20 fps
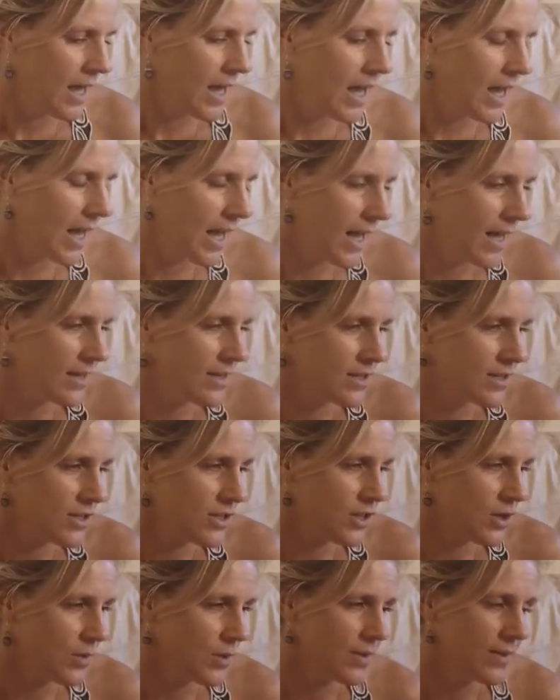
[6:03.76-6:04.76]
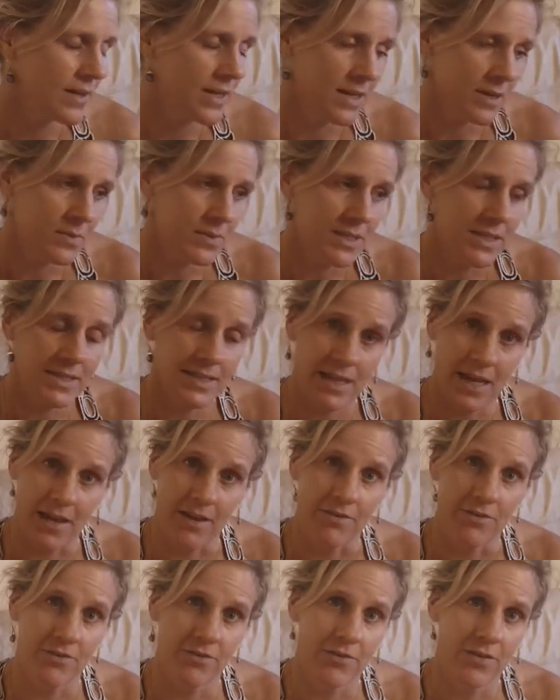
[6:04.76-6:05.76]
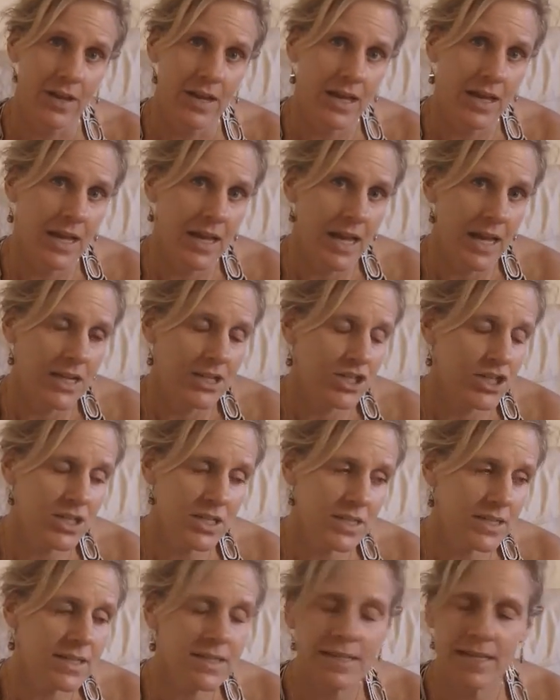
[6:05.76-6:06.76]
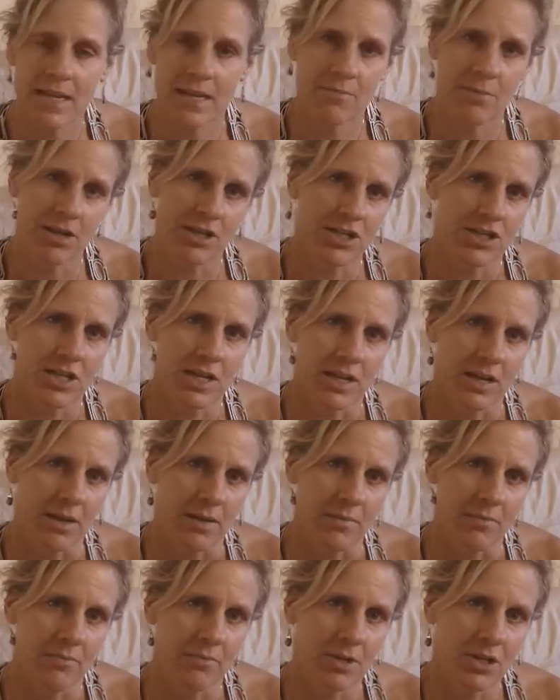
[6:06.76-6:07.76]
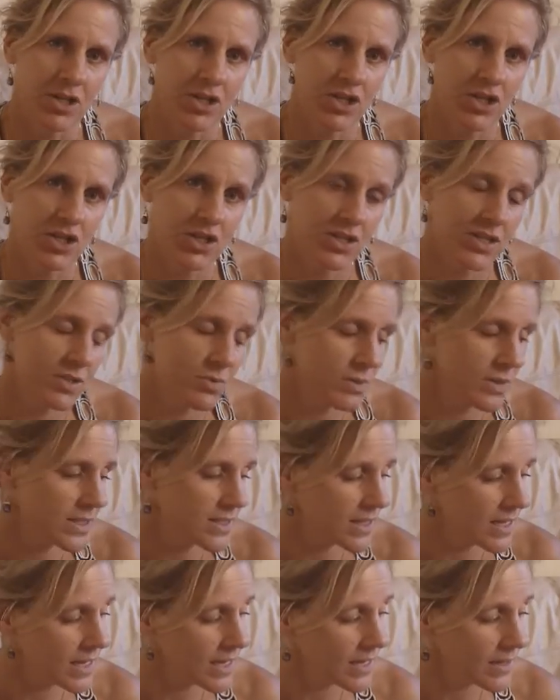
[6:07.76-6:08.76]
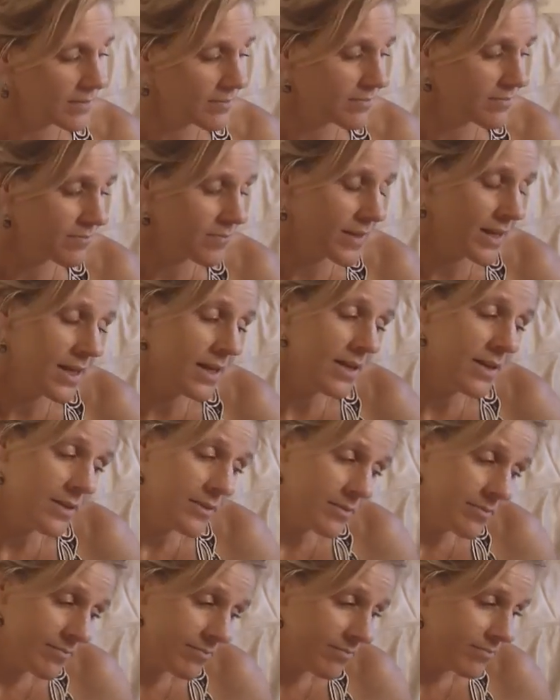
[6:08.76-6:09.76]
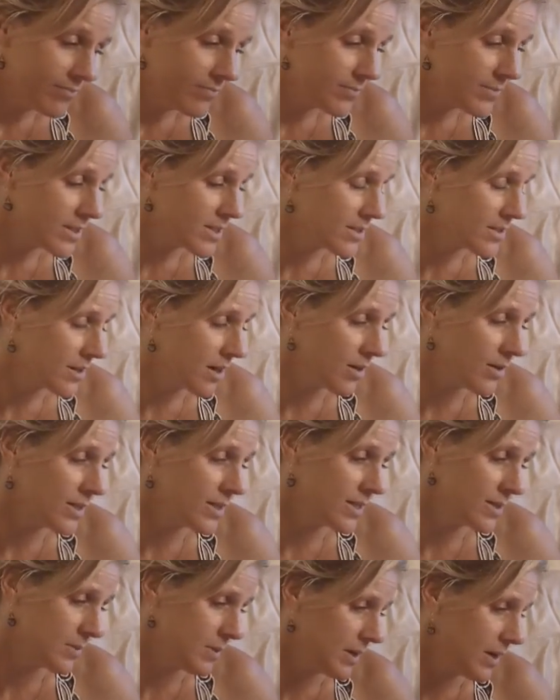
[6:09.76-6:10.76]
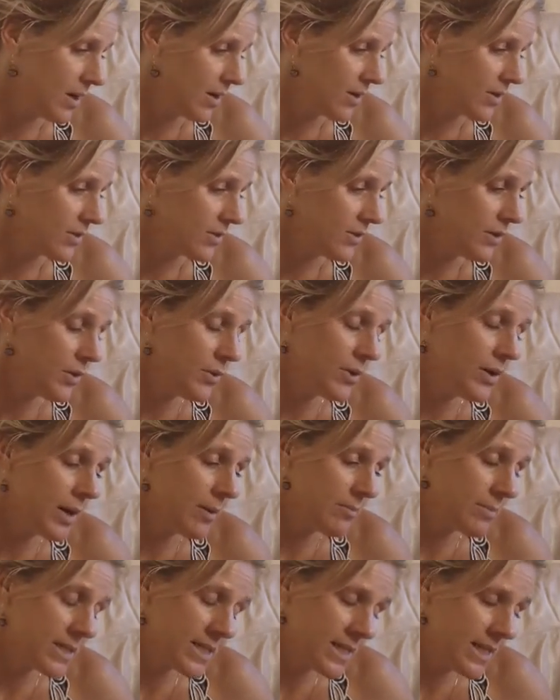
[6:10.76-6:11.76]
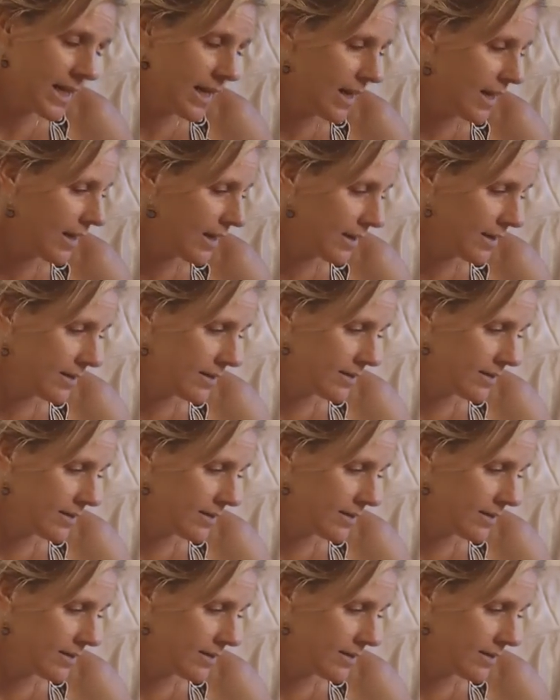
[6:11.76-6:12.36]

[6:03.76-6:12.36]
and knowing that he was safe. And she didn't say much to him, but she just would say, sorry, sweetheart, no gum today.